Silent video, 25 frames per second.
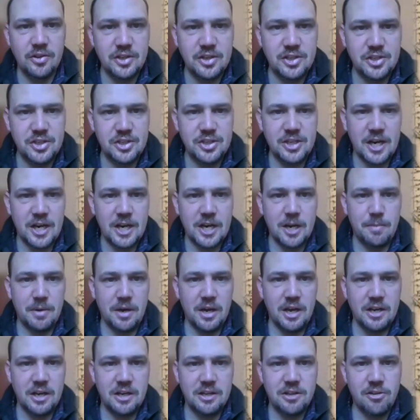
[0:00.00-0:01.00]
this
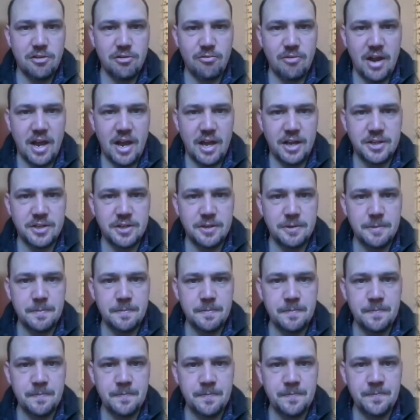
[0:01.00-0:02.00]
Jacobite threat.
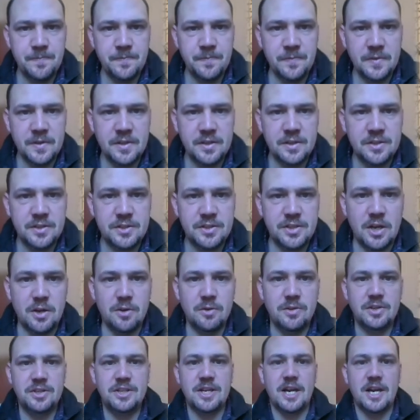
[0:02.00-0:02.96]
So the